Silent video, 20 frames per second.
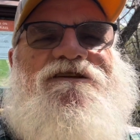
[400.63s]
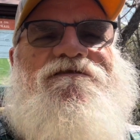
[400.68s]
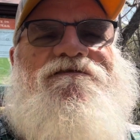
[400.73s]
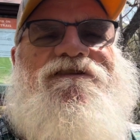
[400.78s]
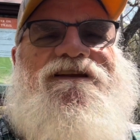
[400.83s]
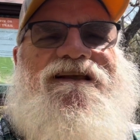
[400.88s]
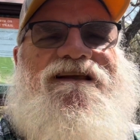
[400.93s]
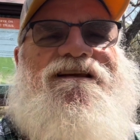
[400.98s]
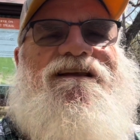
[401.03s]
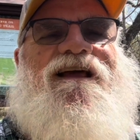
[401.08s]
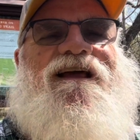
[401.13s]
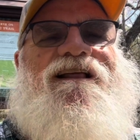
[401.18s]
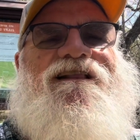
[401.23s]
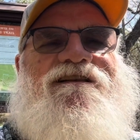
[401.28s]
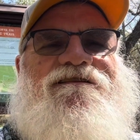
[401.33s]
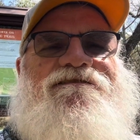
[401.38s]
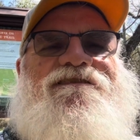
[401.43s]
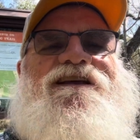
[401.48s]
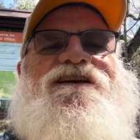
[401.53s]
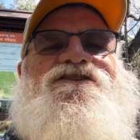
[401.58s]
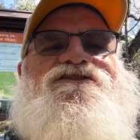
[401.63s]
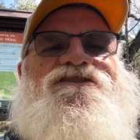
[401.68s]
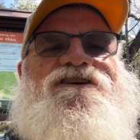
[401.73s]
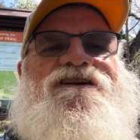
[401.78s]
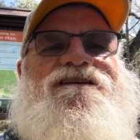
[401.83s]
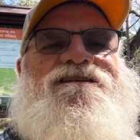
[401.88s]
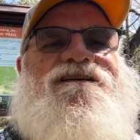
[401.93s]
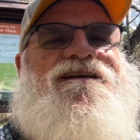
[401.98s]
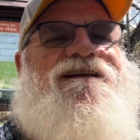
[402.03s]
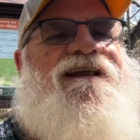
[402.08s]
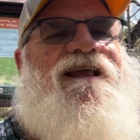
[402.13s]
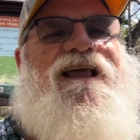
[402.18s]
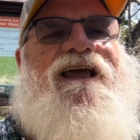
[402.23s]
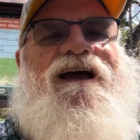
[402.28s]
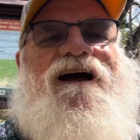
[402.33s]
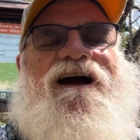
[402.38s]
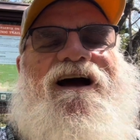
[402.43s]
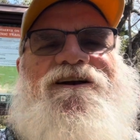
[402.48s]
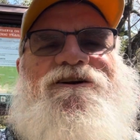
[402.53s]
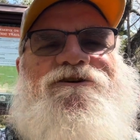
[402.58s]
feet elevation, and
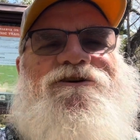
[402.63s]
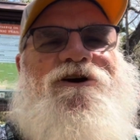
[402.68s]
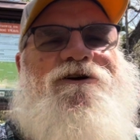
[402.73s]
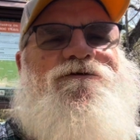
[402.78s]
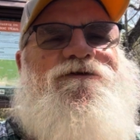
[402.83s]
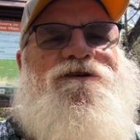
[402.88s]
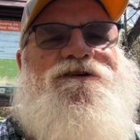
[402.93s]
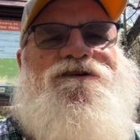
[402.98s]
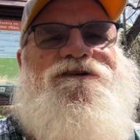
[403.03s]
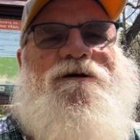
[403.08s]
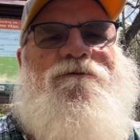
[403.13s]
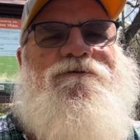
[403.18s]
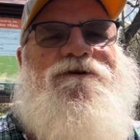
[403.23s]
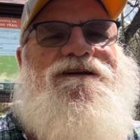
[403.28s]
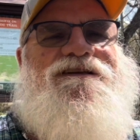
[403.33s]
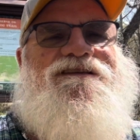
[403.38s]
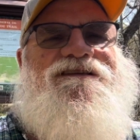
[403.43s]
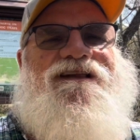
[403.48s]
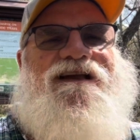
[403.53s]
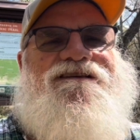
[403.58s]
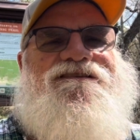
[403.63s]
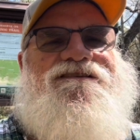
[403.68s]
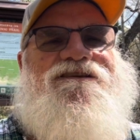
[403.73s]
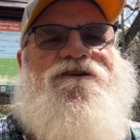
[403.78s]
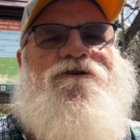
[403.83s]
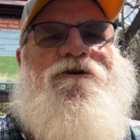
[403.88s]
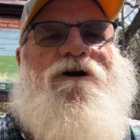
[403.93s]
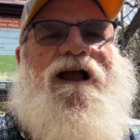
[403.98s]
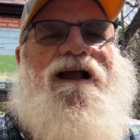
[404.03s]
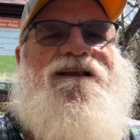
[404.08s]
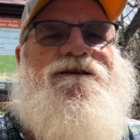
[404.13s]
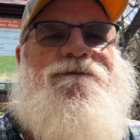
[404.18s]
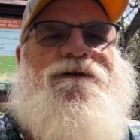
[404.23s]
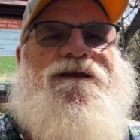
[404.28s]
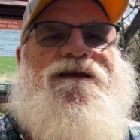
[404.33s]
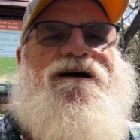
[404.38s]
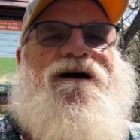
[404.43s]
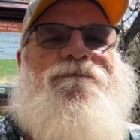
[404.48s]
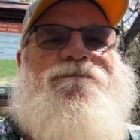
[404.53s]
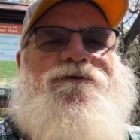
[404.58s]
I don't know, for some reason that just cracked
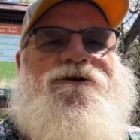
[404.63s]
me up.